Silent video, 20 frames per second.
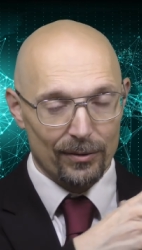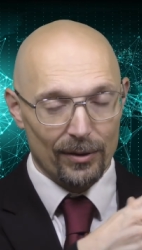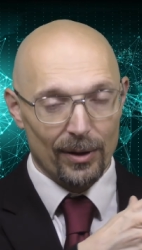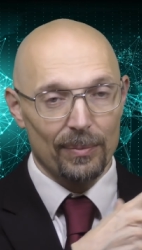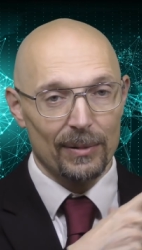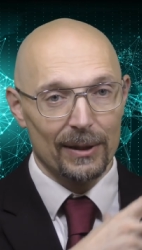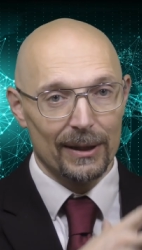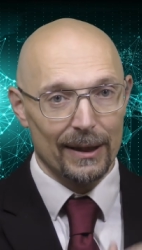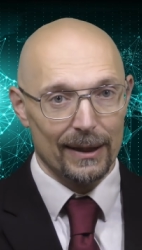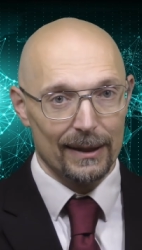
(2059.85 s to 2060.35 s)

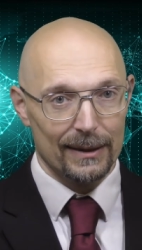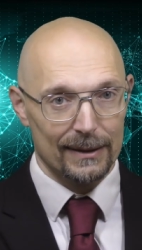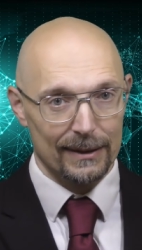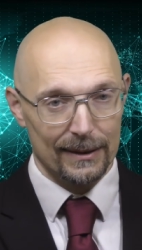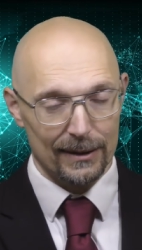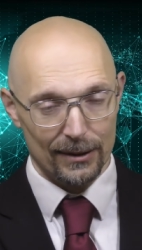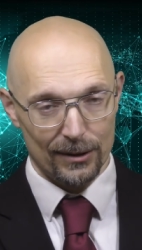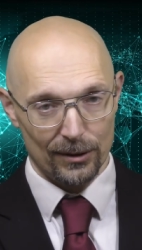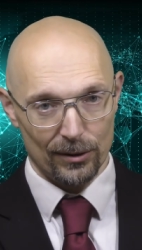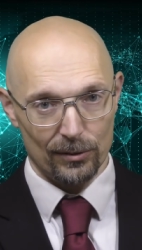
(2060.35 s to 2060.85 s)
replicates
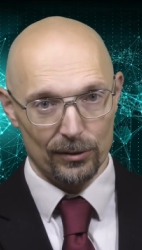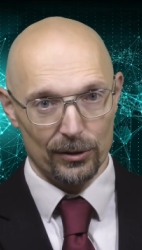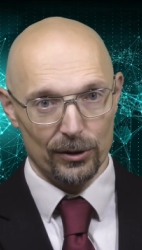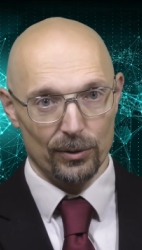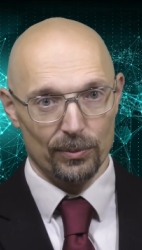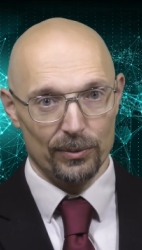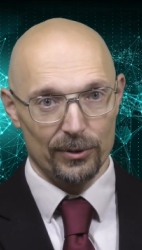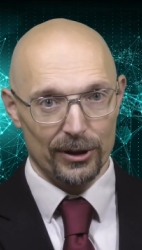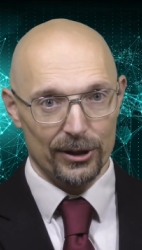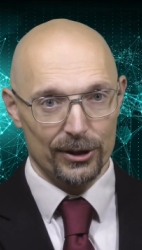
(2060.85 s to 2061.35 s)
all the
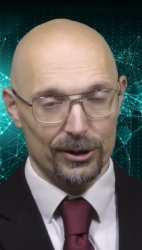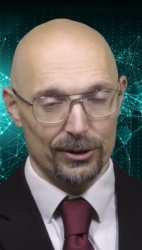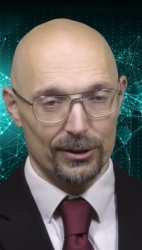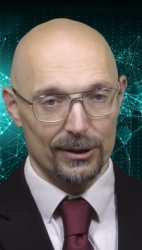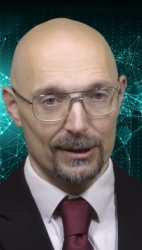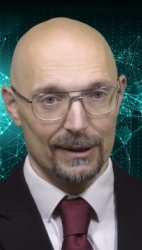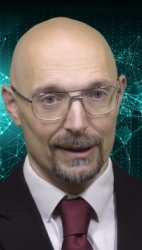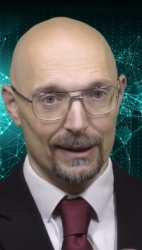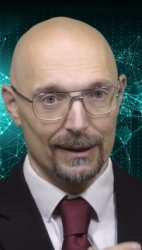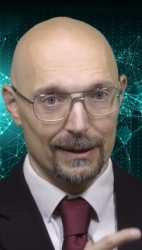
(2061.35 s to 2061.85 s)

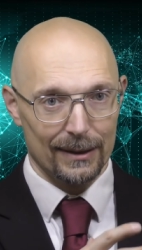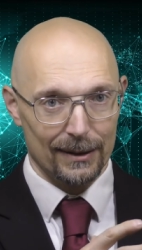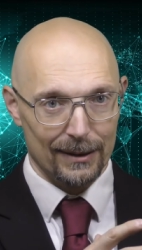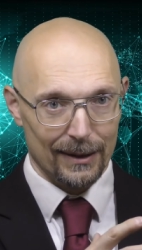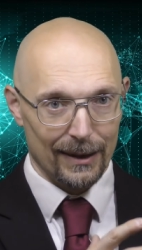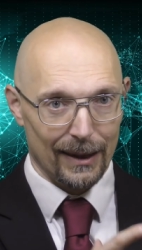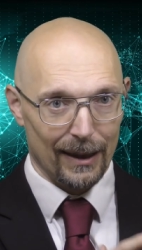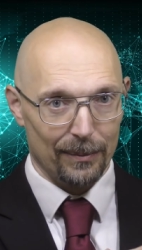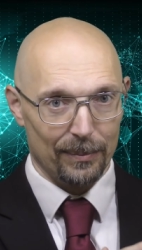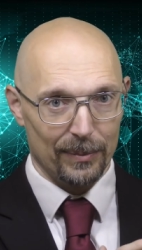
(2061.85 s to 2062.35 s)
operations that
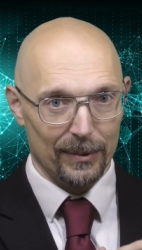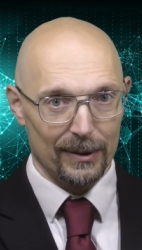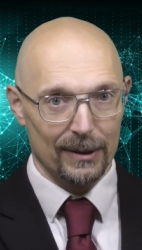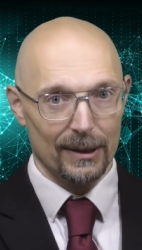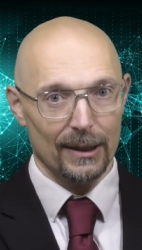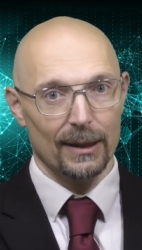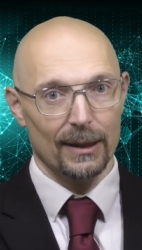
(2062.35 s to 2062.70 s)
happen.